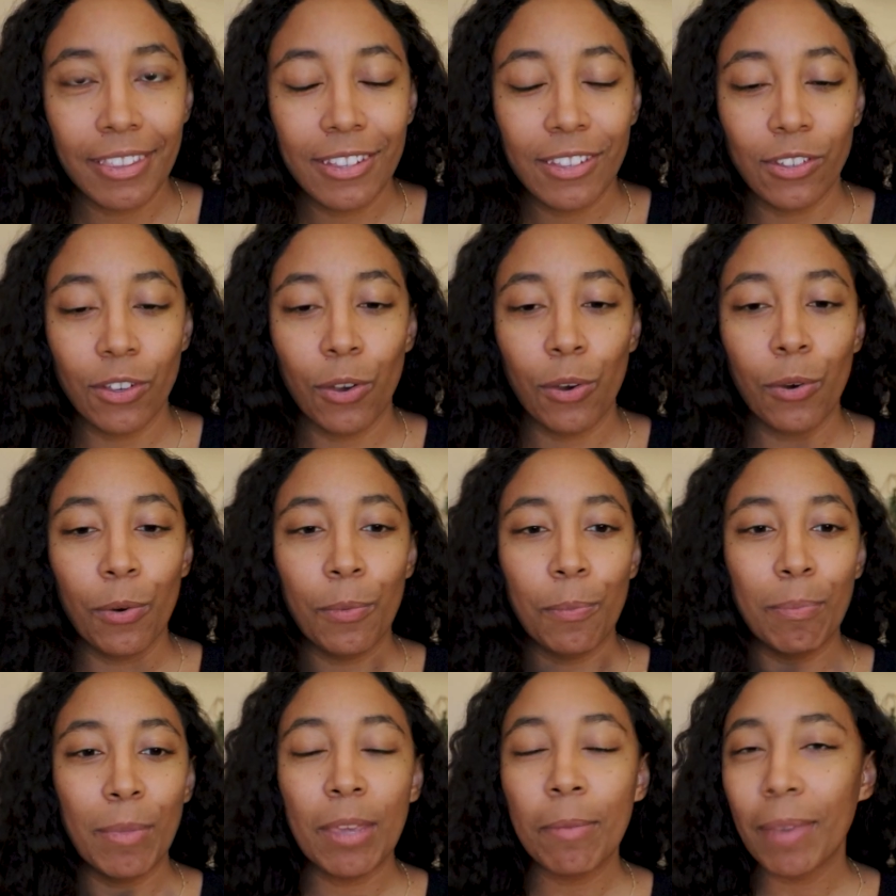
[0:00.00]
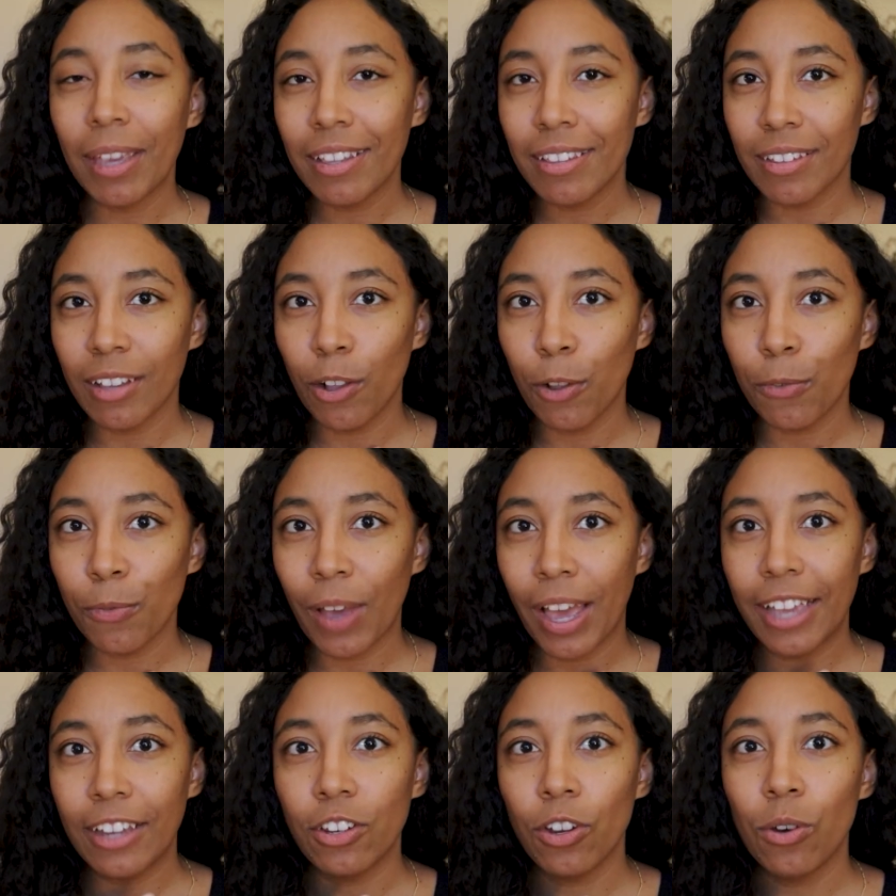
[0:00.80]
So, me myself,
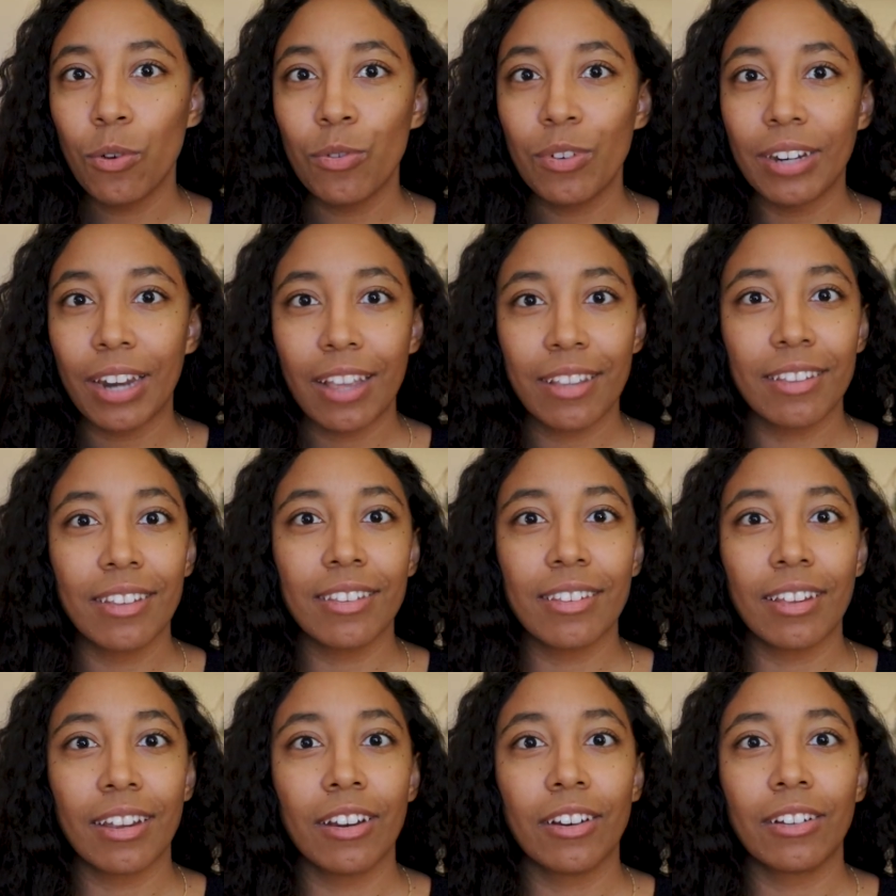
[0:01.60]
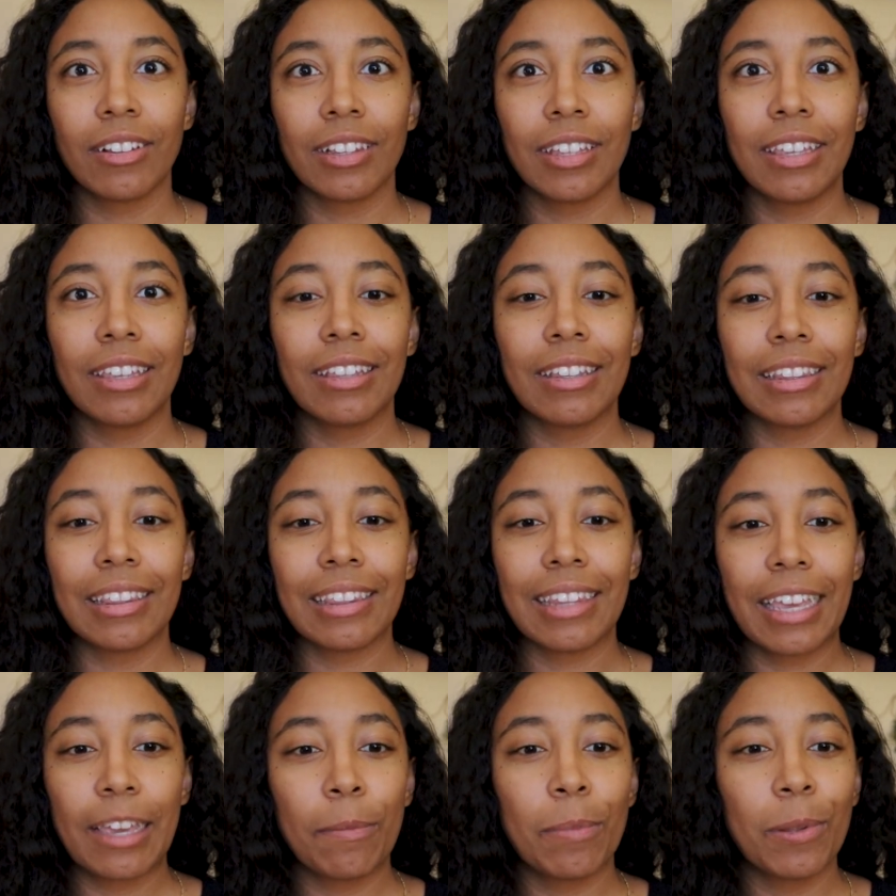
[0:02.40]
I don't necessarily
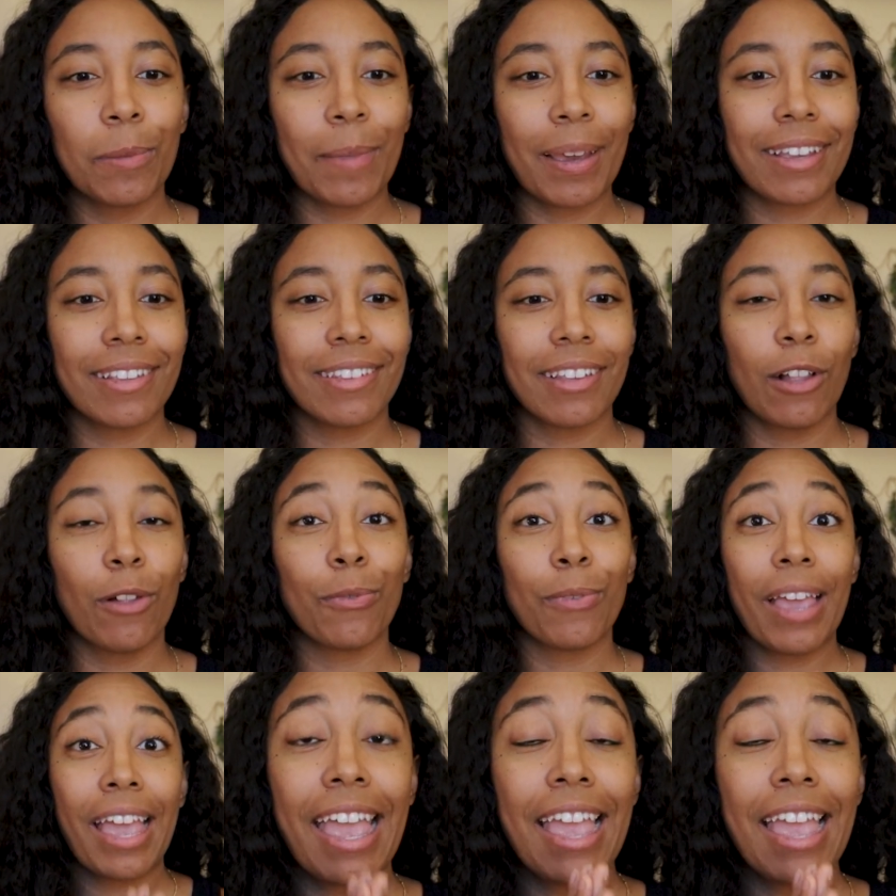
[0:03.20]
label myself